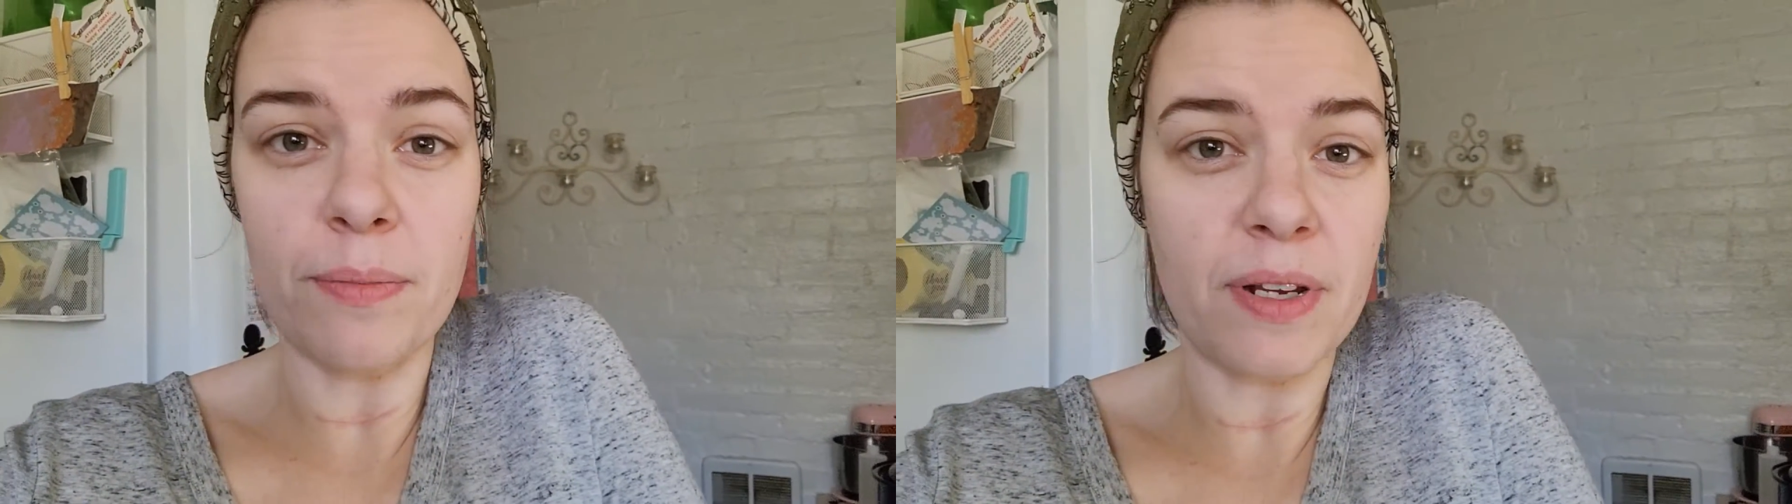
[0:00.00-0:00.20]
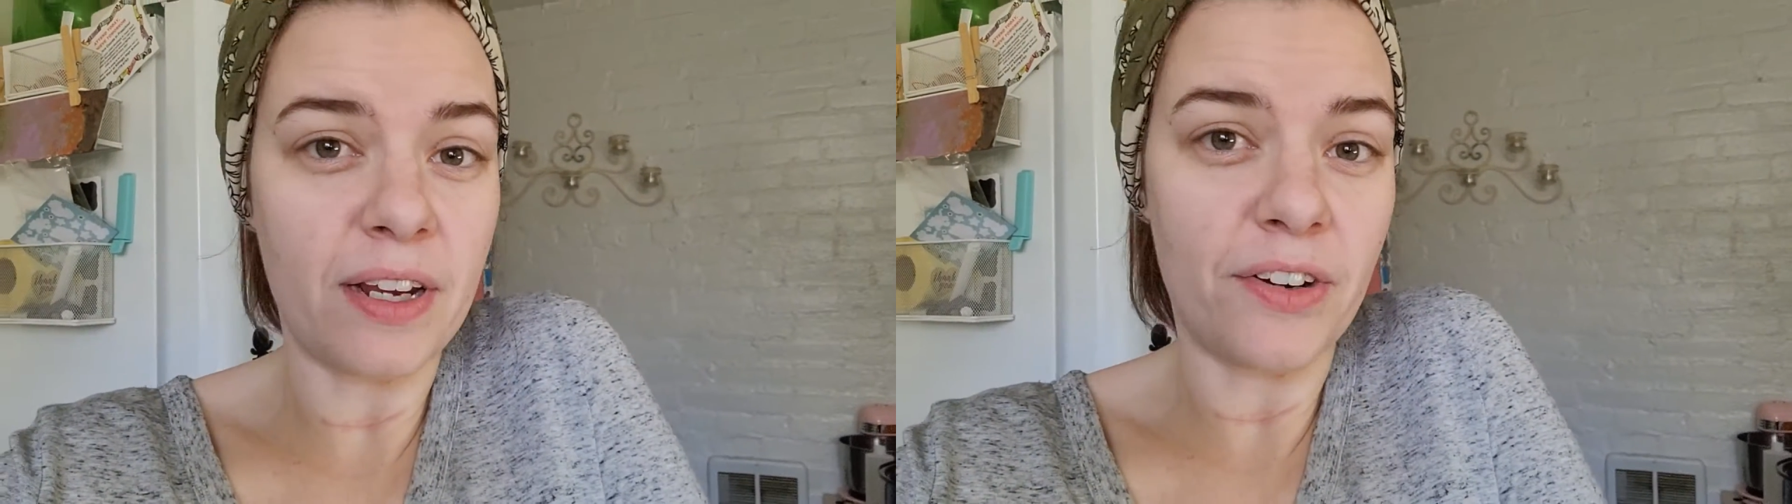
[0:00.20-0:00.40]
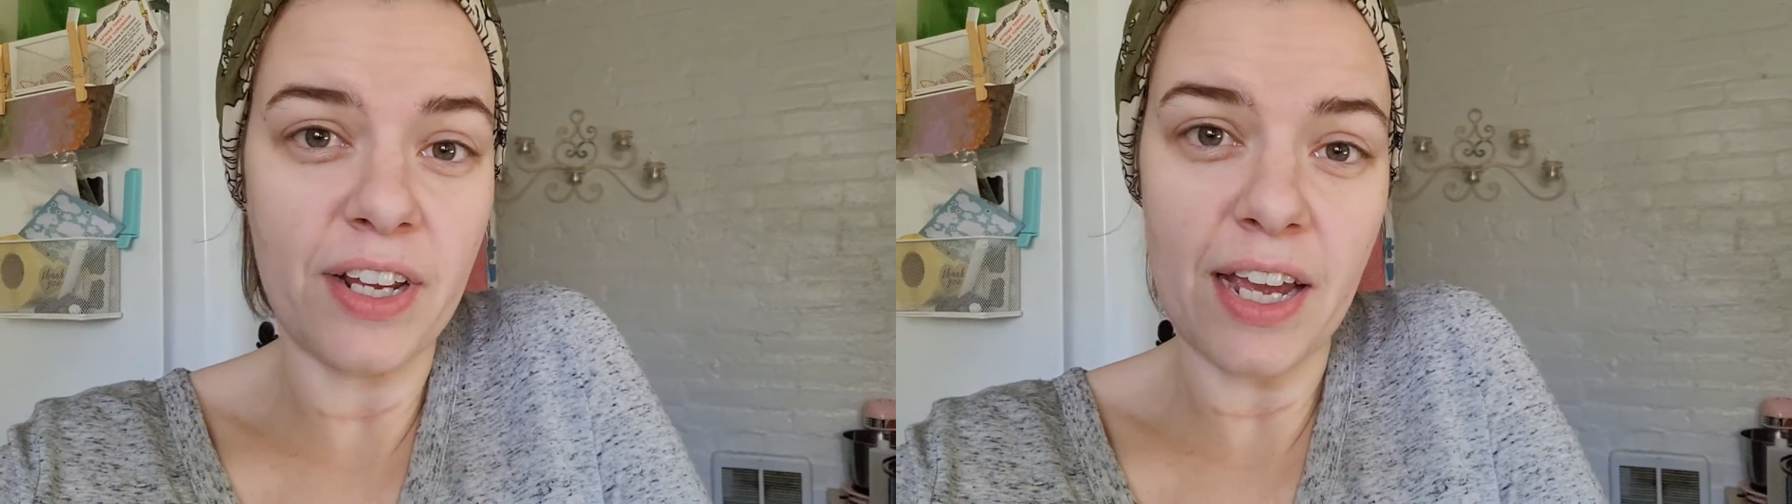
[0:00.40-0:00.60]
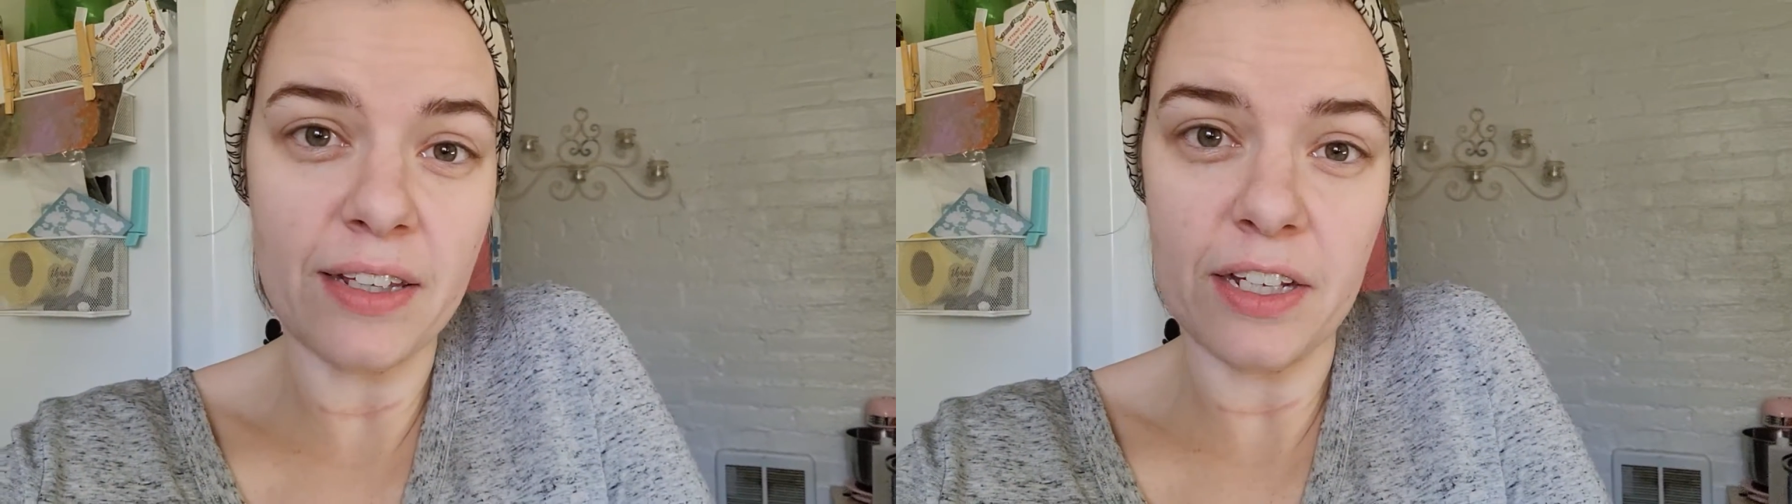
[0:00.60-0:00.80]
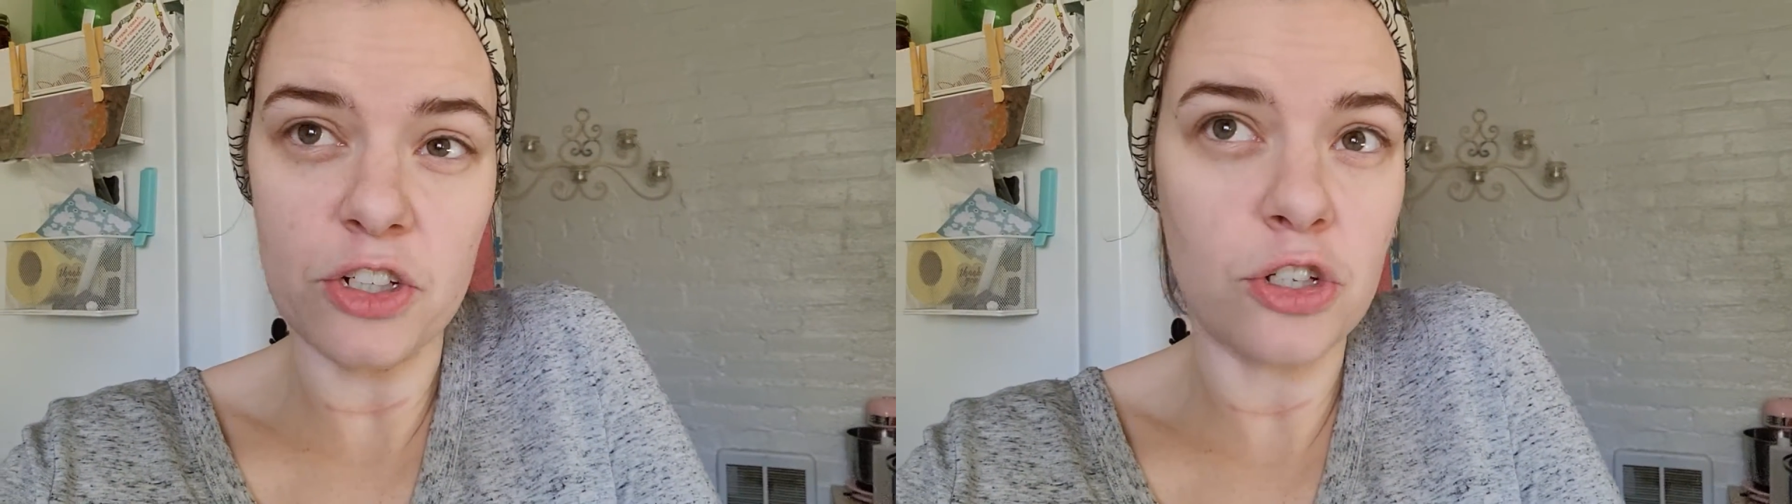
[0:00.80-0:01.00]
and I already had
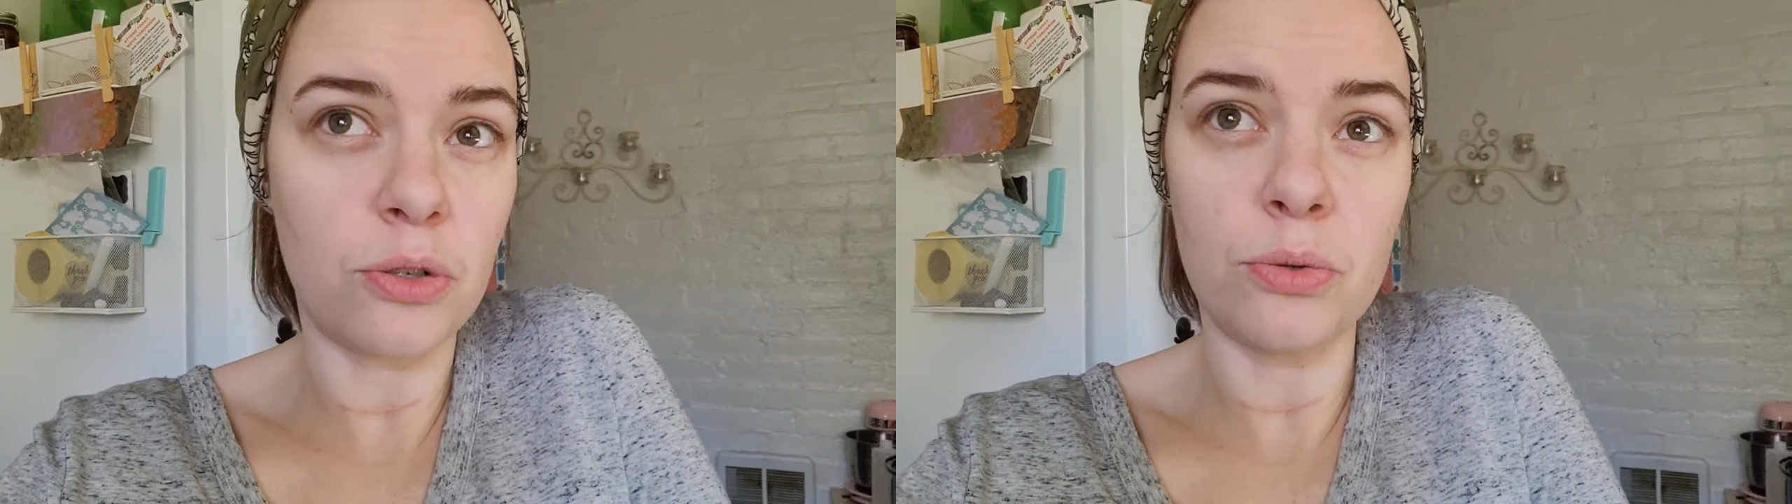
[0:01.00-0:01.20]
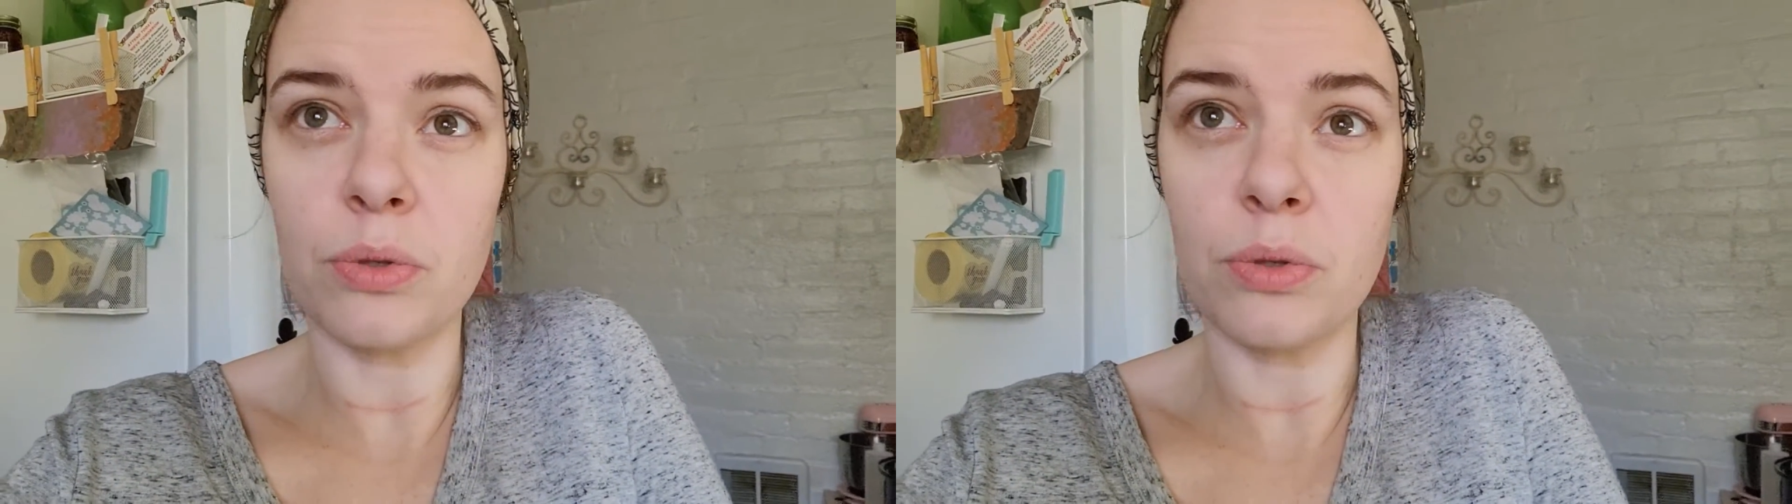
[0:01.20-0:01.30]
like 2